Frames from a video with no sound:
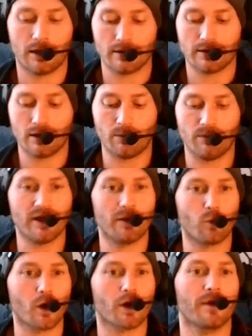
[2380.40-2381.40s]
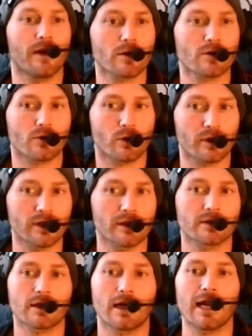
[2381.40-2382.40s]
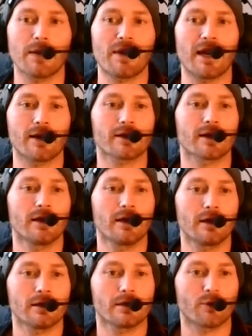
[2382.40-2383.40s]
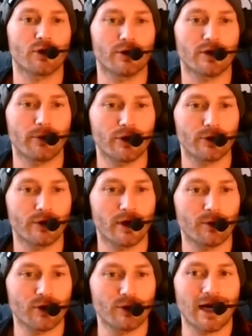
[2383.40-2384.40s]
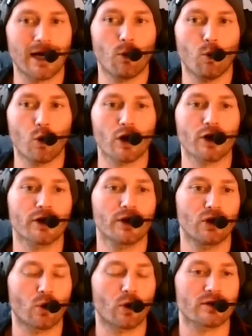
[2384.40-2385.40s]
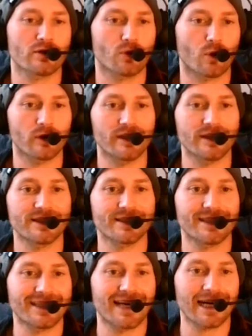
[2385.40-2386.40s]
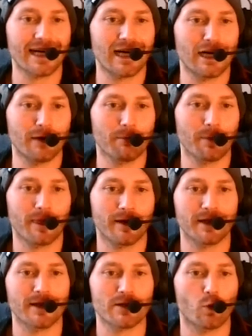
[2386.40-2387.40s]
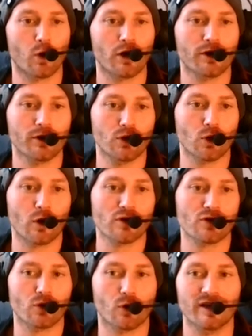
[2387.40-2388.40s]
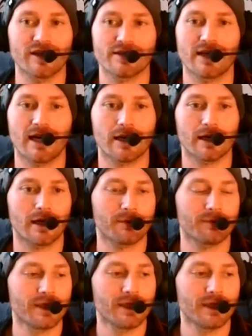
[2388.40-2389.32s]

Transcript: to help them work their stories, I am at www.workyourstories.com. Again, that's workyourstories.com.